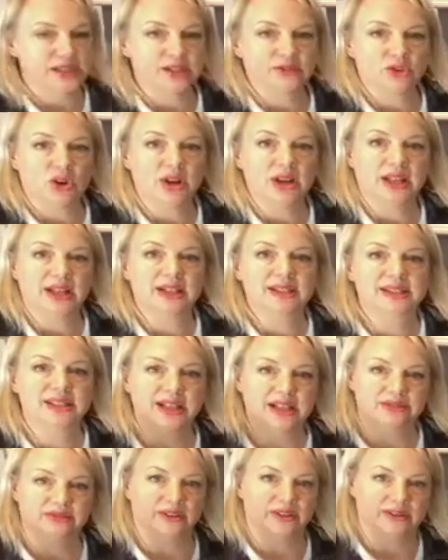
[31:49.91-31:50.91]
I've got a little
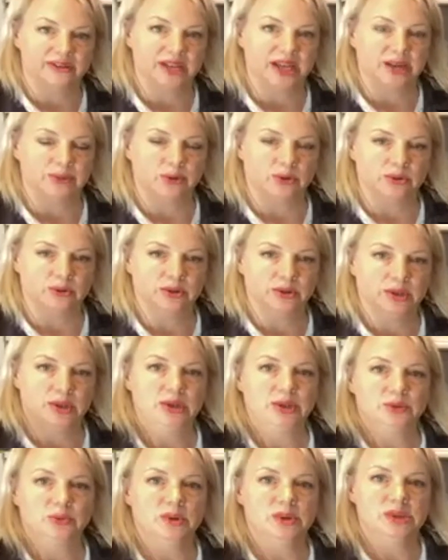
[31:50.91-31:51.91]
telephone table,
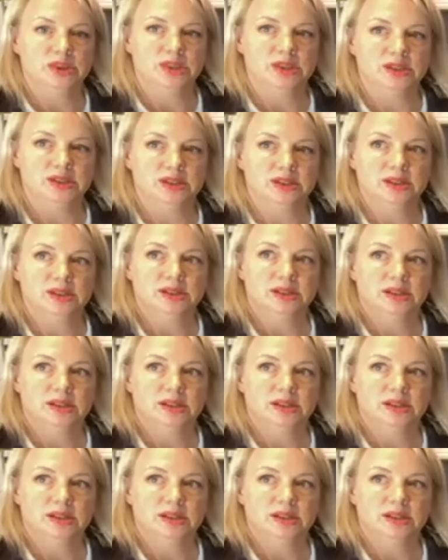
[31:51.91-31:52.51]
which is,